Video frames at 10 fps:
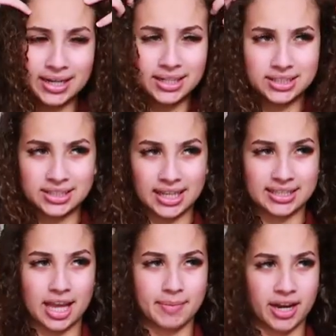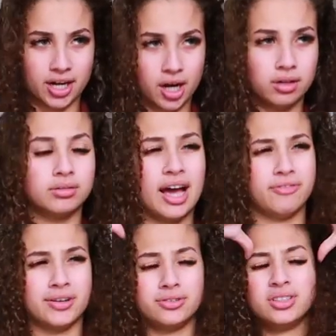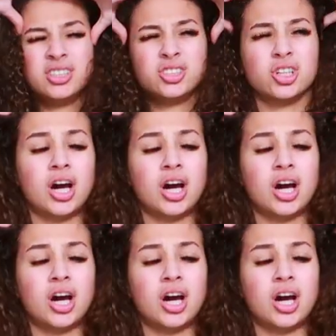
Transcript: did I just like take my hair out halfway through the intro?